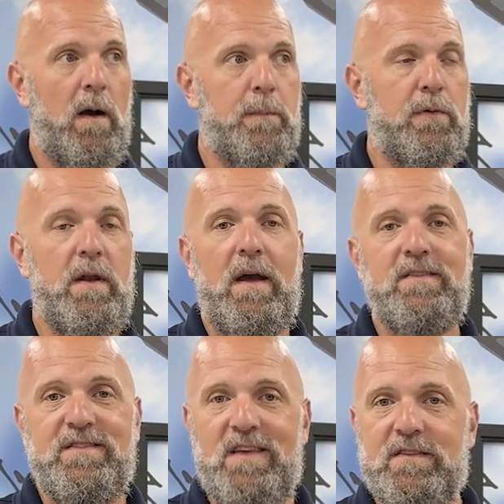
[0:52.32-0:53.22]

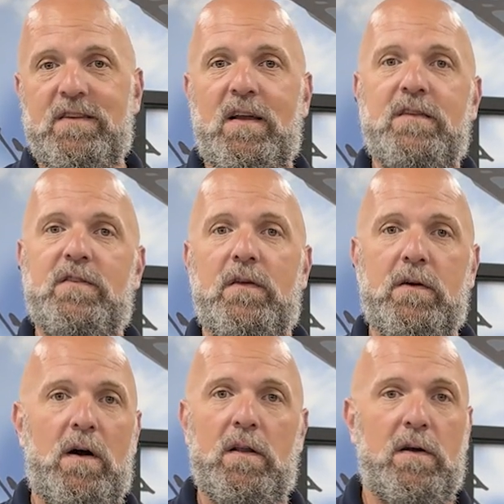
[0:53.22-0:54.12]
printheads designated to their
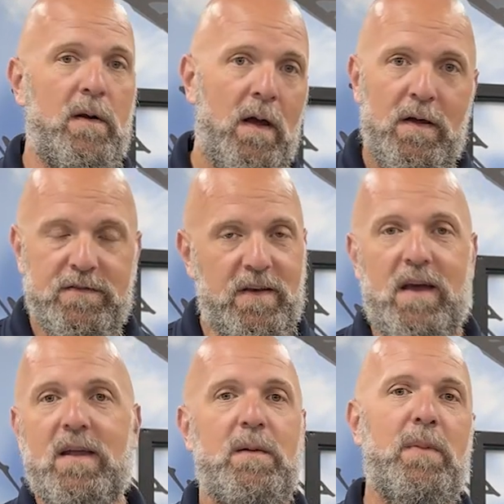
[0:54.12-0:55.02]
color,
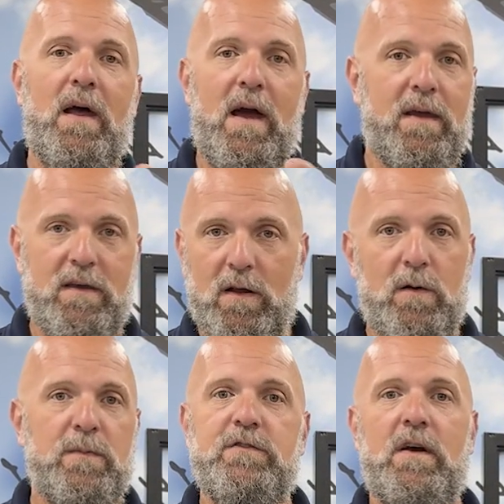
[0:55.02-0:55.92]
cyan and black,
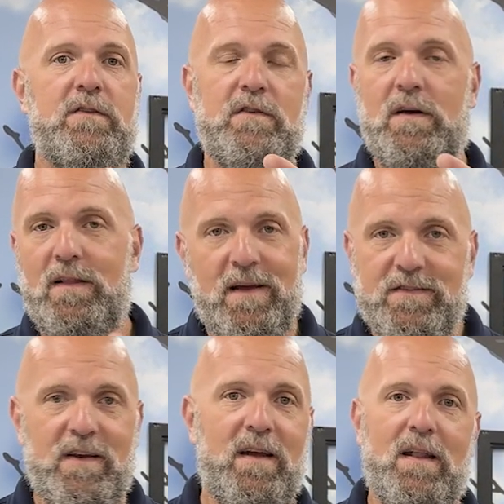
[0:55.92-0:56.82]
yellow magenta,
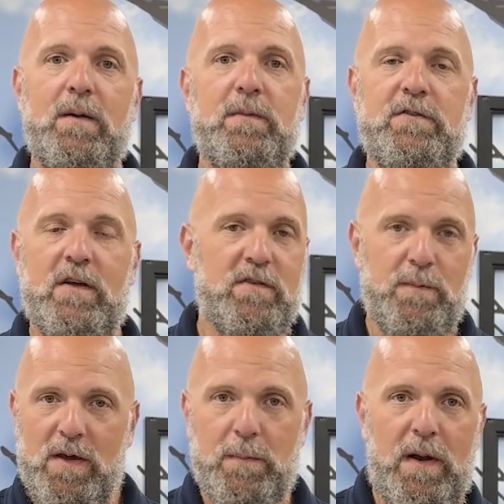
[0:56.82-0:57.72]
light cyan, light magenta
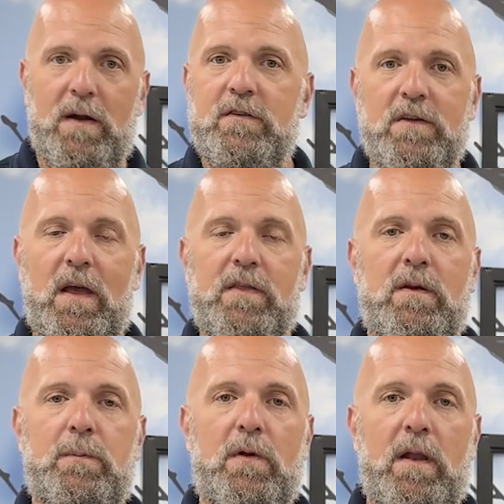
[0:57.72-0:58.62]
being paired
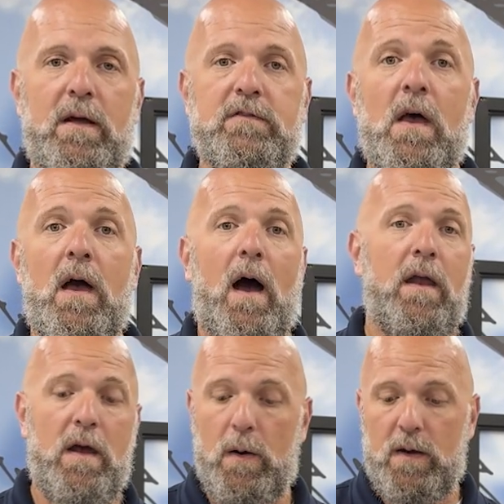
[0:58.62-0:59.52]
together in printheads,
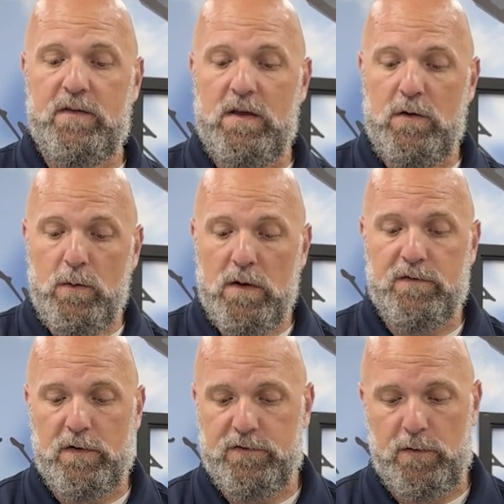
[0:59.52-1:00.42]
I now have a
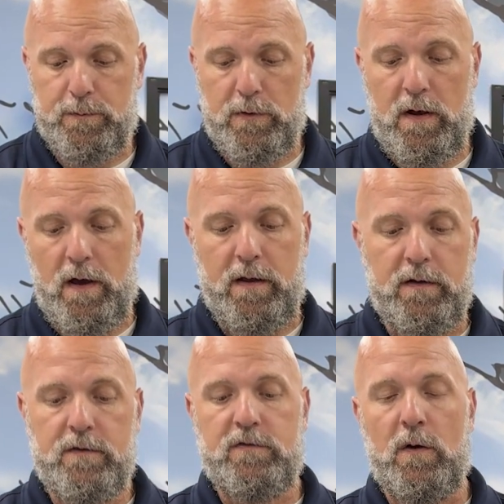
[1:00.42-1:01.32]
universal printhead.
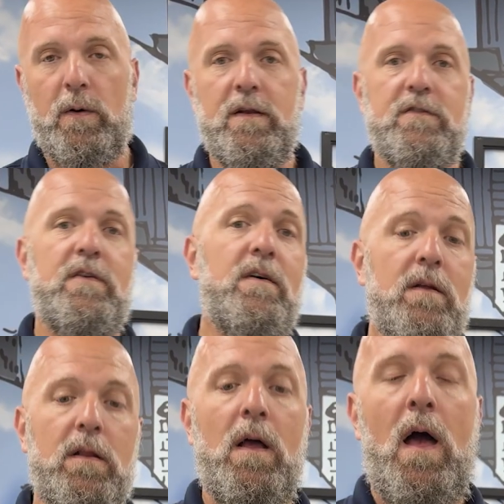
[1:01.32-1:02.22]
So
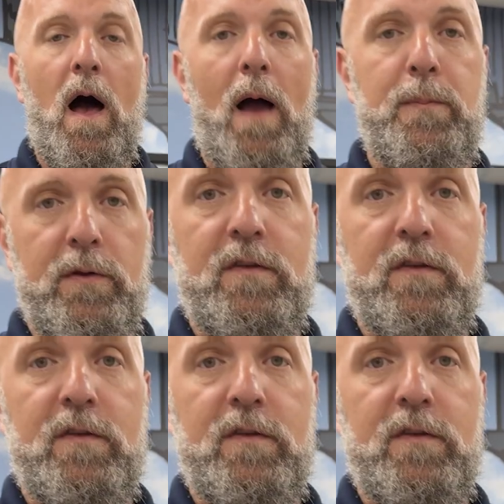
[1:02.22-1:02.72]
until I put